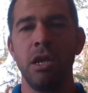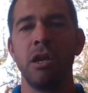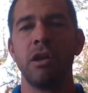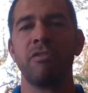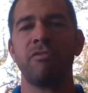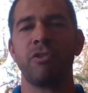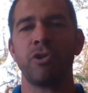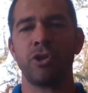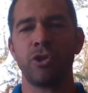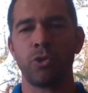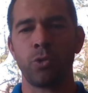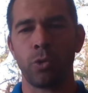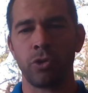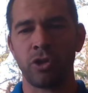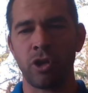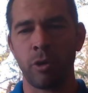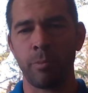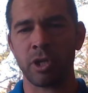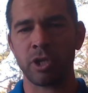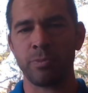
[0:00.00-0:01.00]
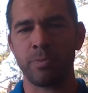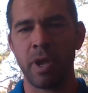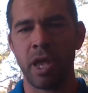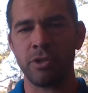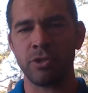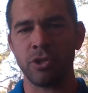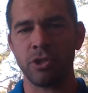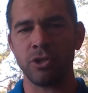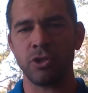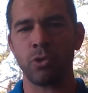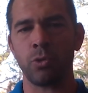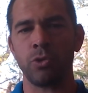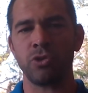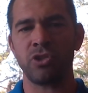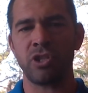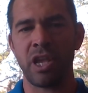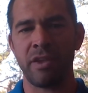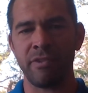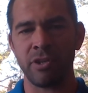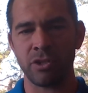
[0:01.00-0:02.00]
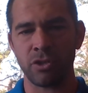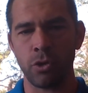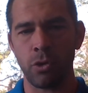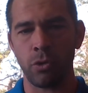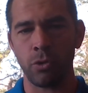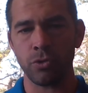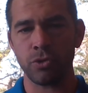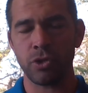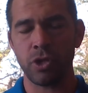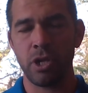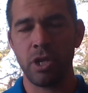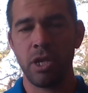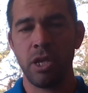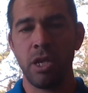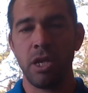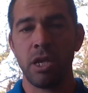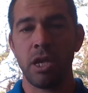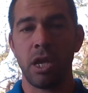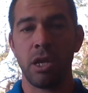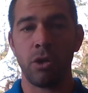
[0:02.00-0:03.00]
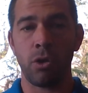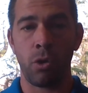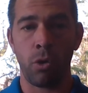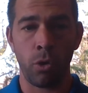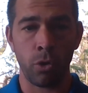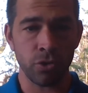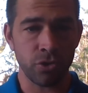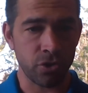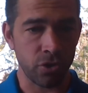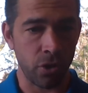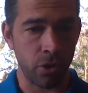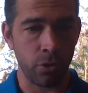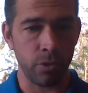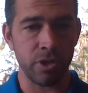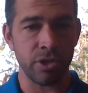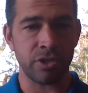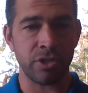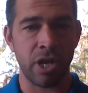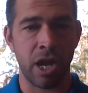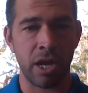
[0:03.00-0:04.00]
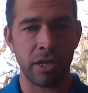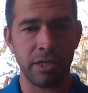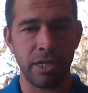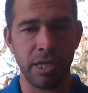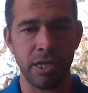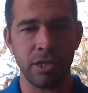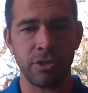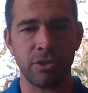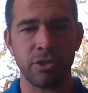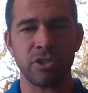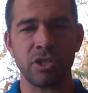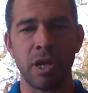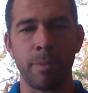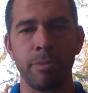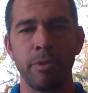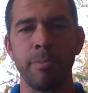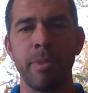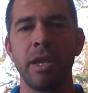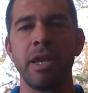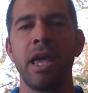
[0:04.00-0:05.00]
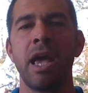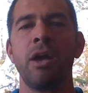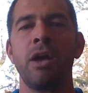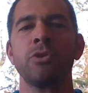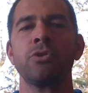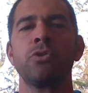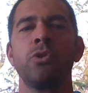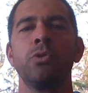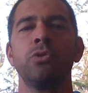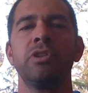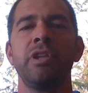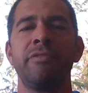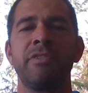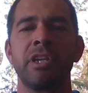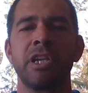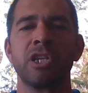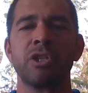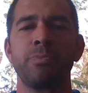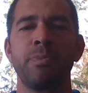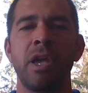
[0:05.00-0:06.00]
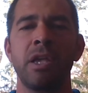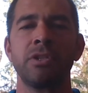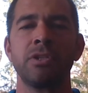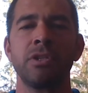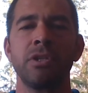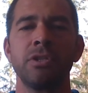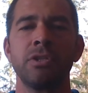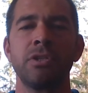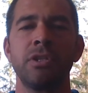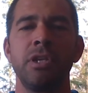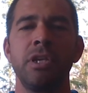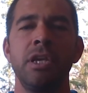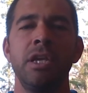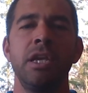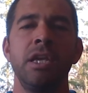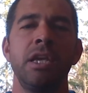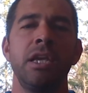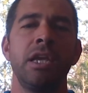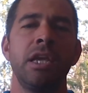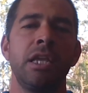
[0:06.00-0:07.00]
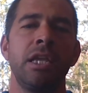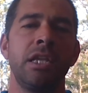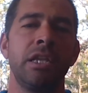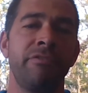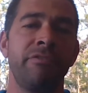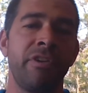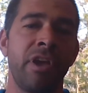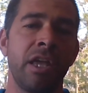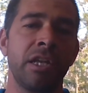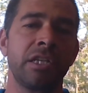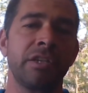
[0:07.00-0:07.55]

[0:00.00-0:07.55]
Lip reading: for short-term expenses or savings goals, and also is not needed to supplement household living expenses in the event